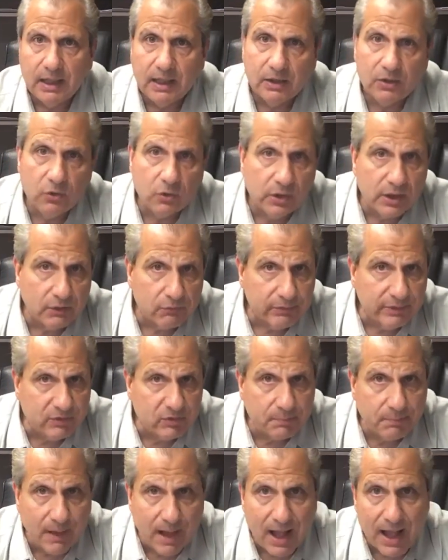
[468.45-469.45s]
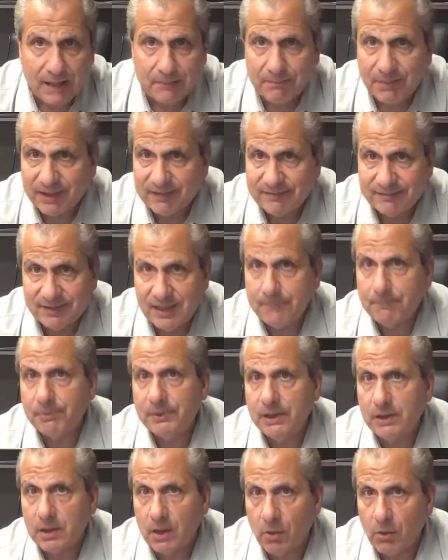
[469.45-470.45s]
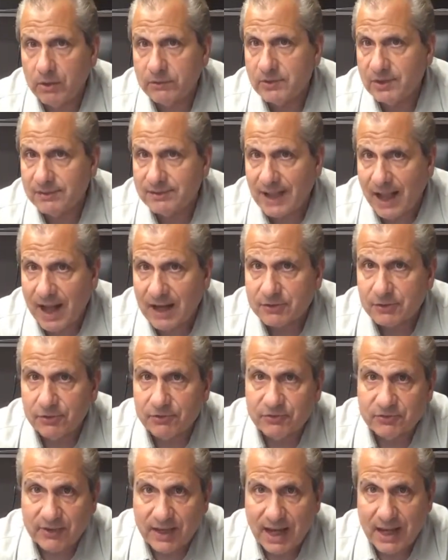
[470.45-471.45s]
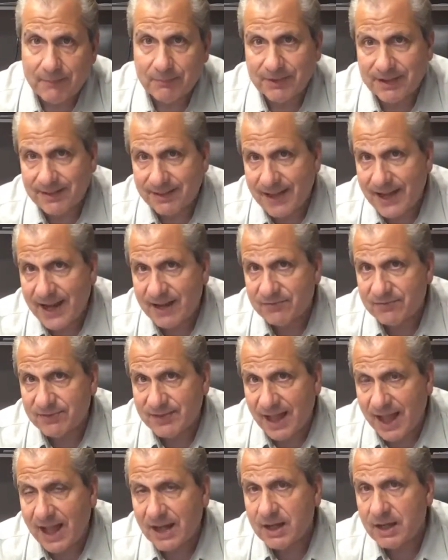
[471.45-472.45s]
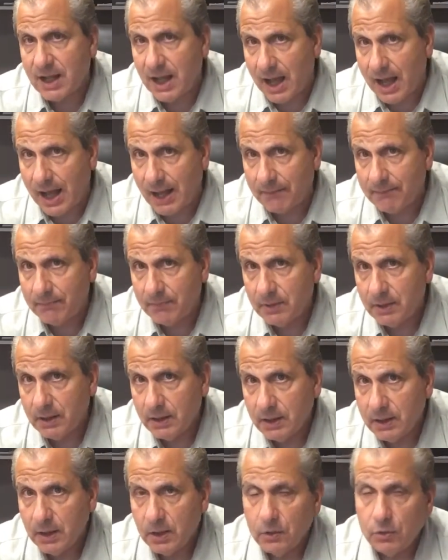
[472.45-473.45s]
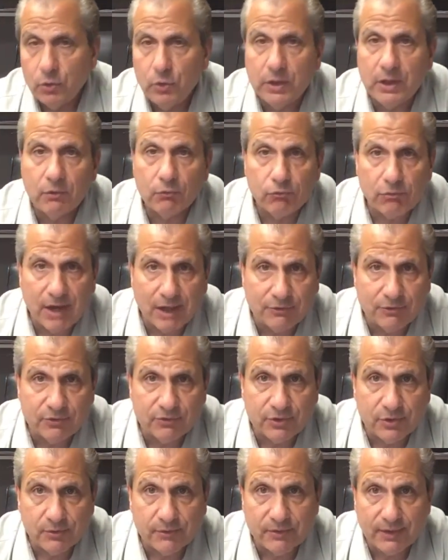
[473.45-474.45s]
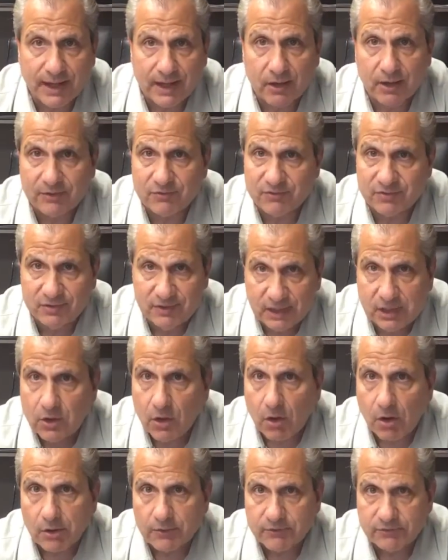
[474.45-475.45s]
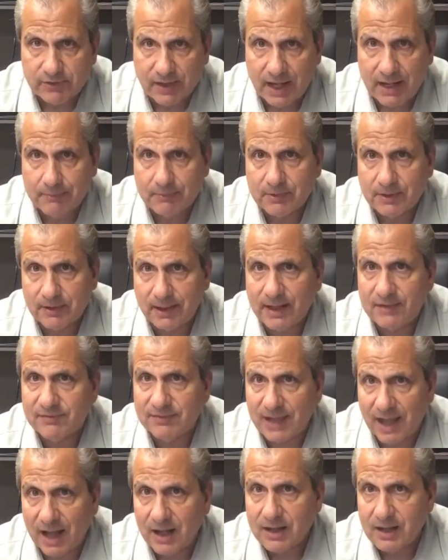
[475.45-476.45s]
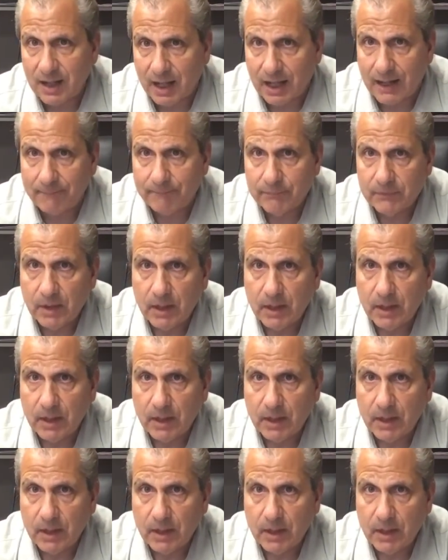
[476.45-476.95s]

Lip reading: You can respond by simply going to drsamclass.com. You can register there. It's drsamclass.com.